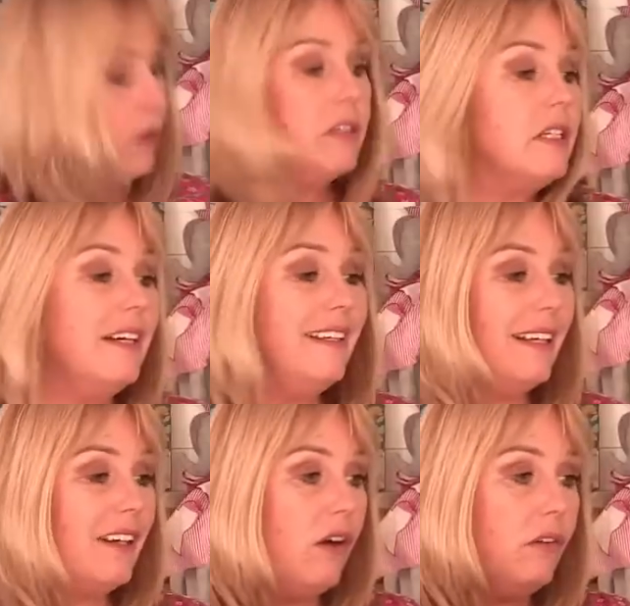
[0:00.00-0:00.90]
Margaret, I
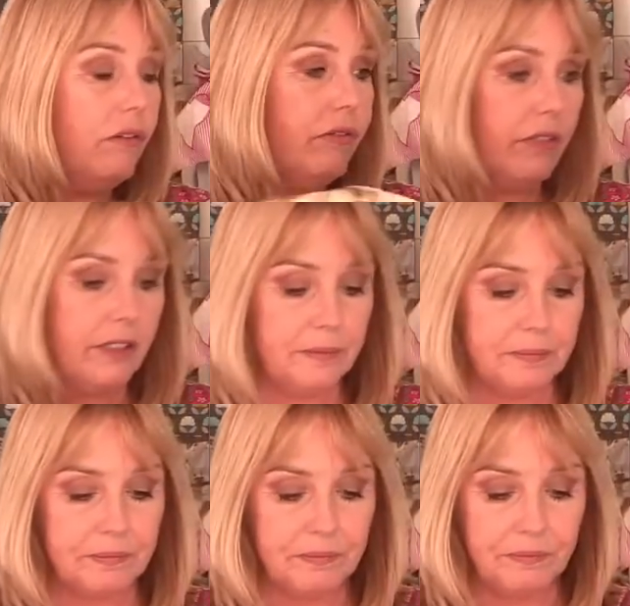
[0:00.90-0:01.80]
like Olfa
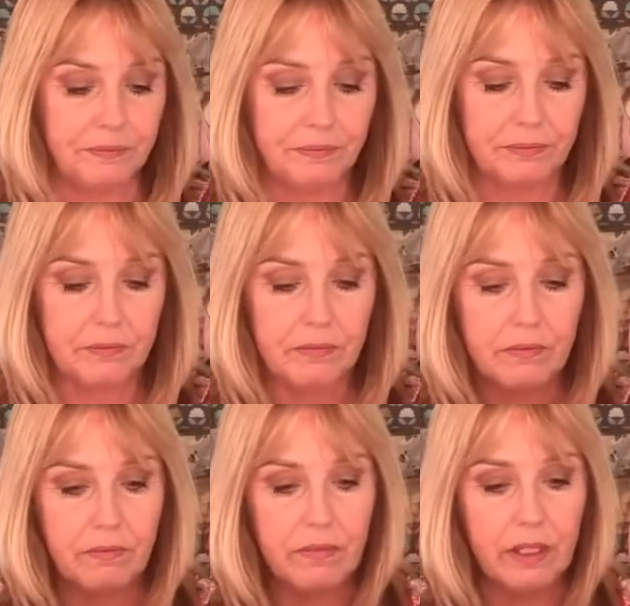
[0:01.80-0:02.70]

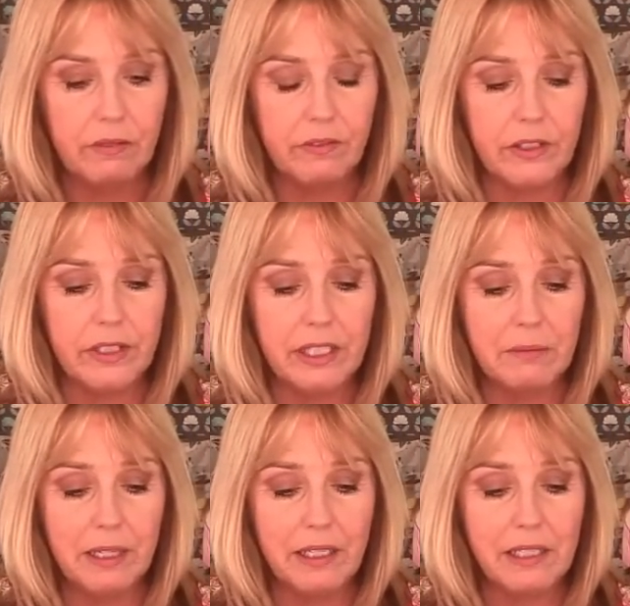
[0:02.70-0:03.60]
for
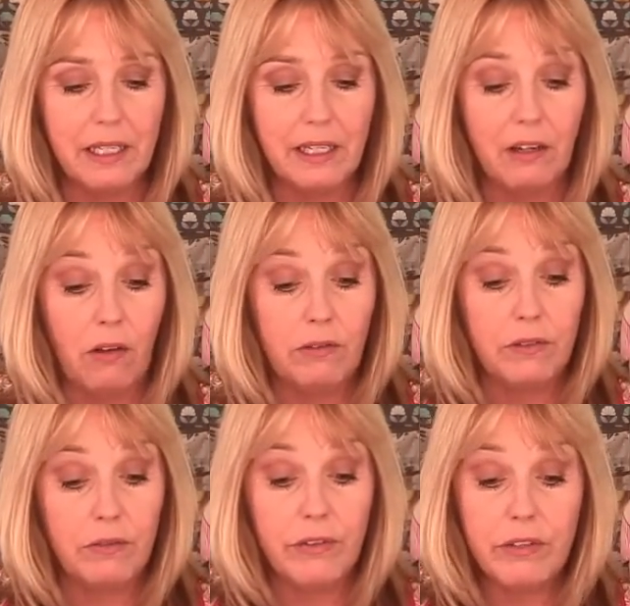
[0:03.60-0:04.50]
cutting mats. I like
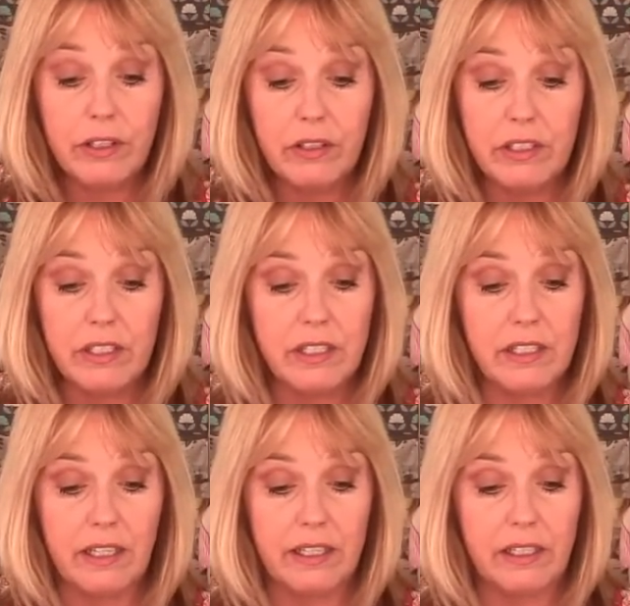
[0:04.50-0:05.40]
Olfa rotary
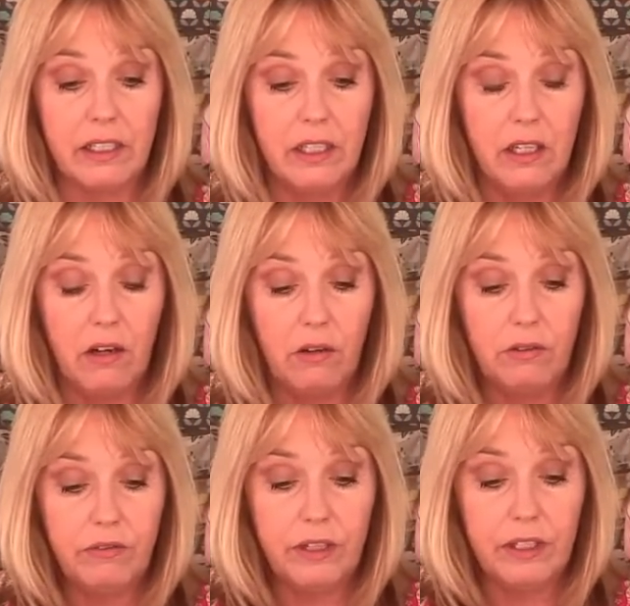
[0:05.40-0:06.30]
cutters. I like
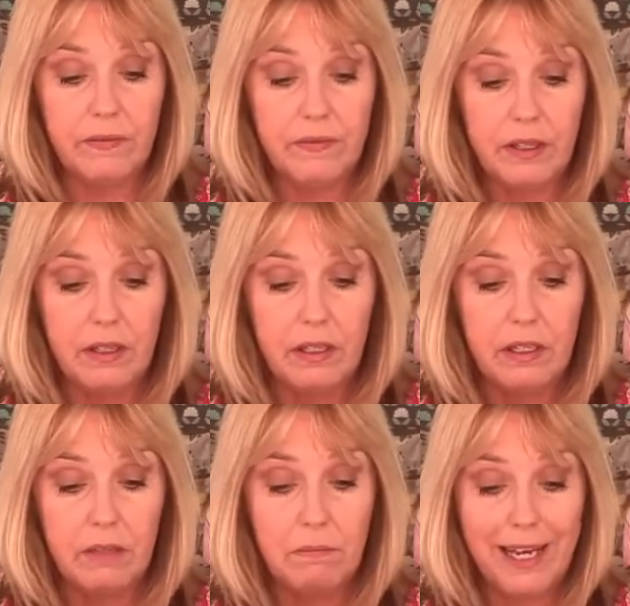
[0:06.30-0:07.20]
Olfa
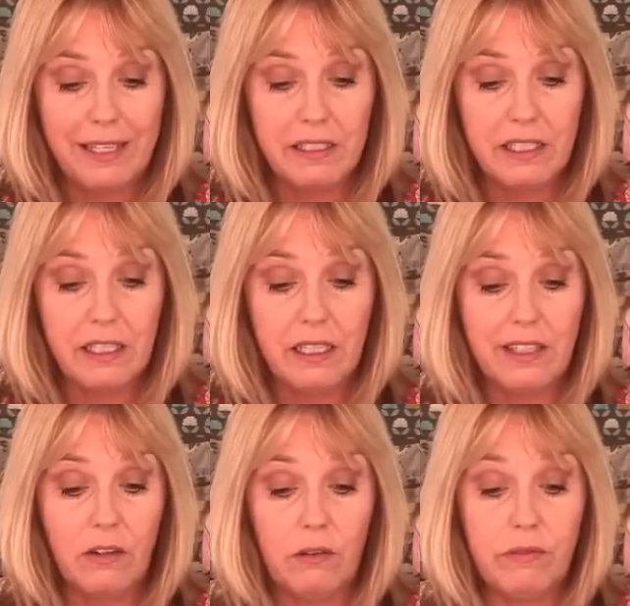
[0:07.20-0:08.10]
mats and I
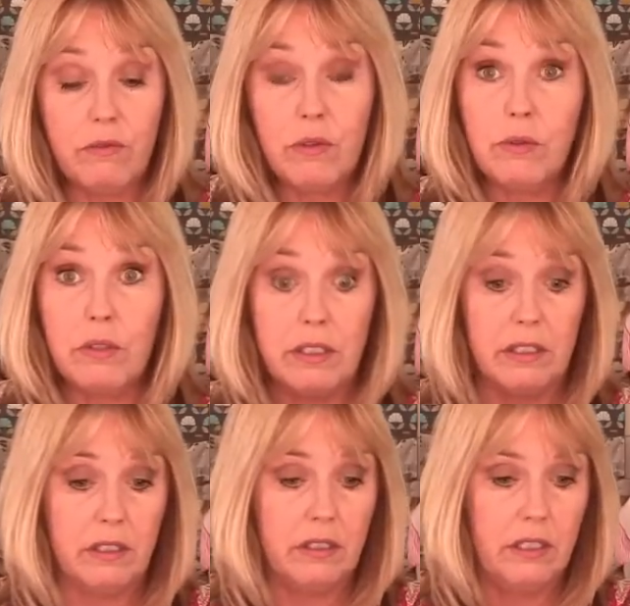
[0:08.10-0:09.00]
like Olfa
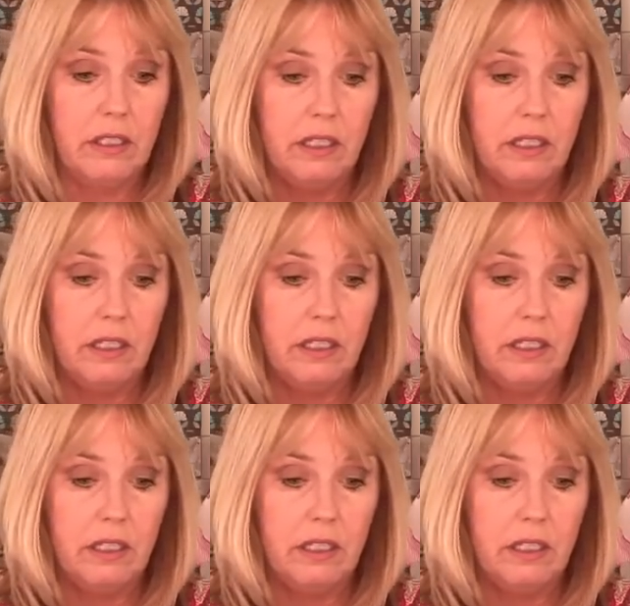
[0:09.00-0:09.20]
rulers.